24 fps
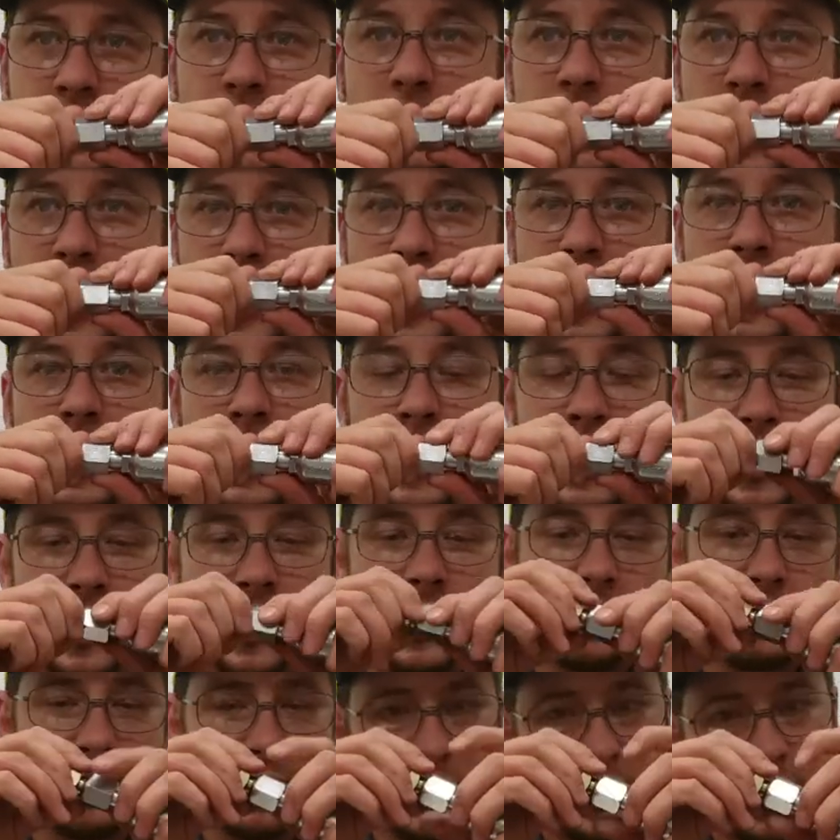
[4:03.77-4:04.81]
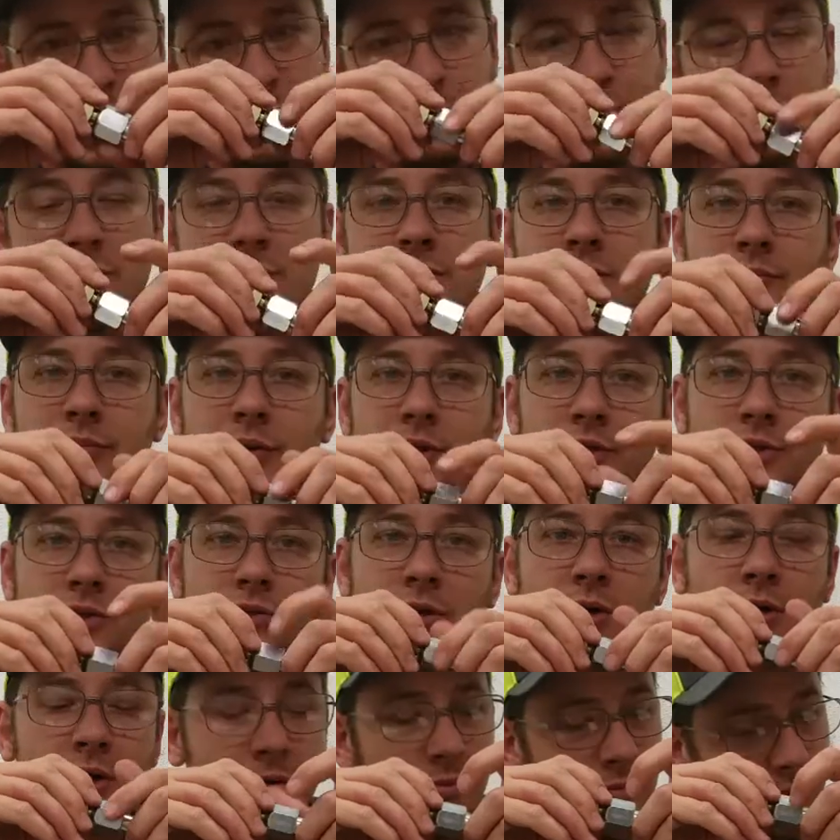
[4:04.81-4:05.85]
and when they put some pressure on
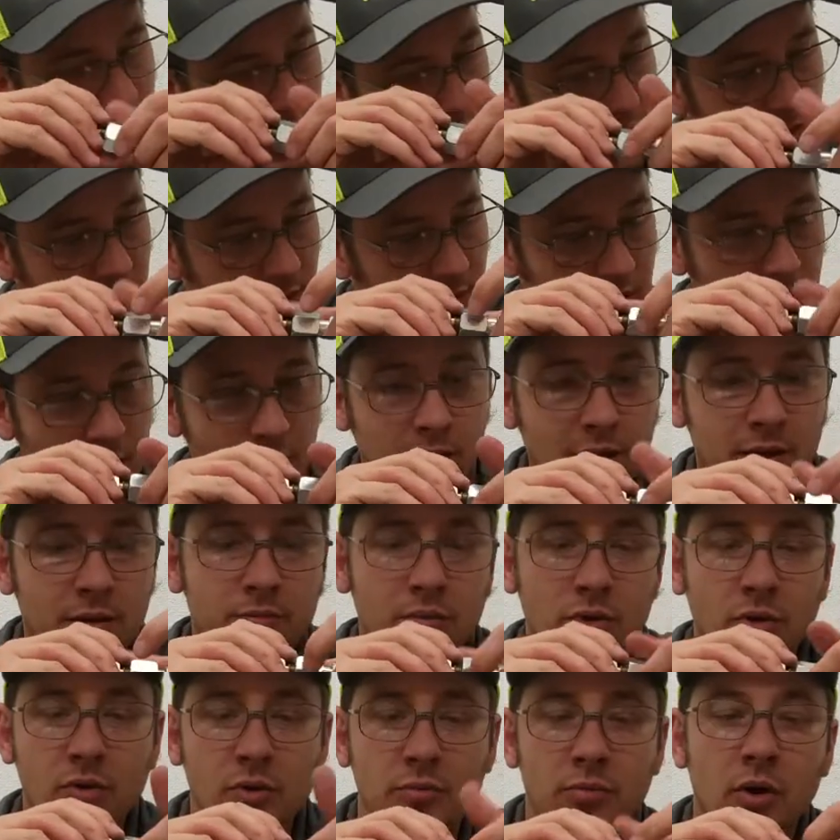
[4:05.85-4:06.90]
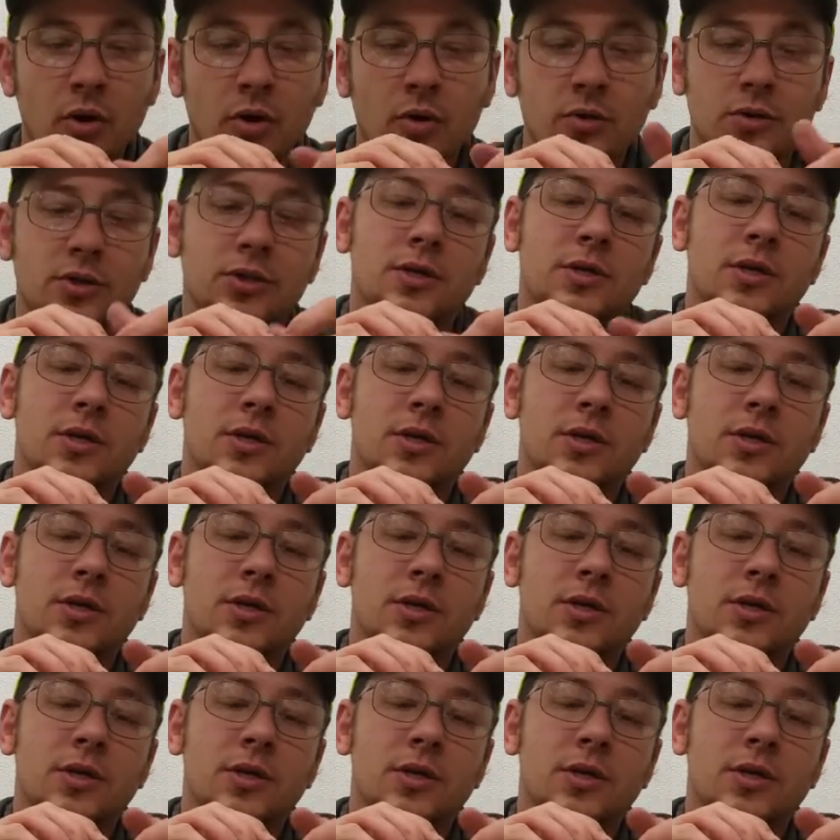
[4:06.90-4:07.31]
them, they blow apart